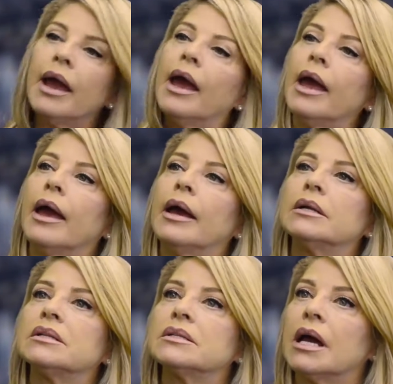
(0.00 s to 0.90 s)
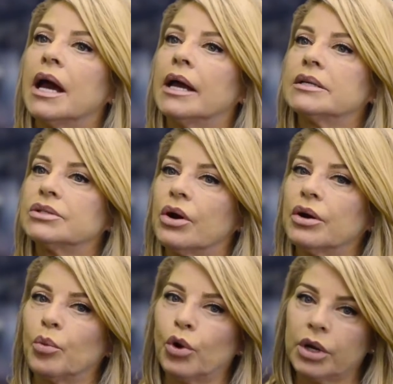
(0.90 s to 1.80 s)
and I
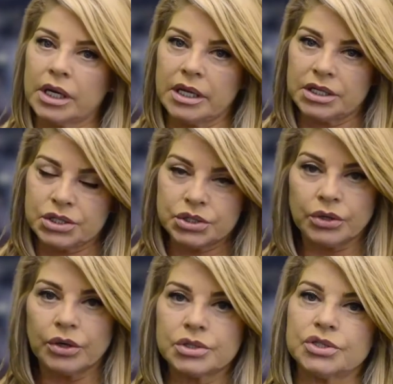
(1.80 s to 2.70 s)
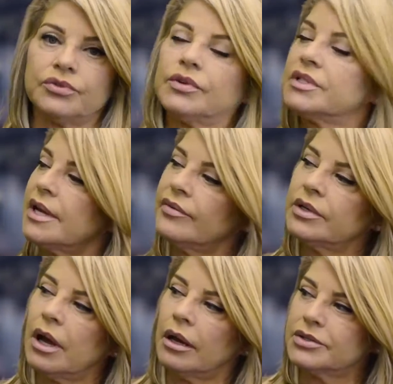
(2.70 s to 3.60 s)
started working at a church for
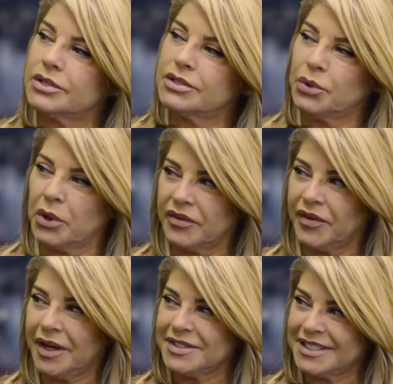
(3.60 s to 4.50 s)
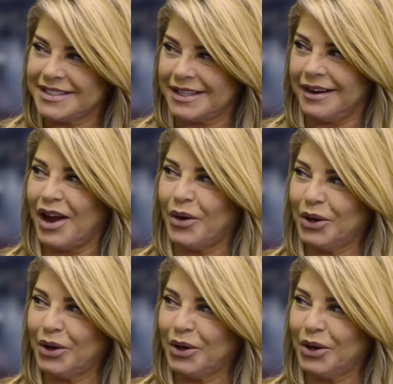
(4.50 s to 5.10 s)
$7.25 an hour.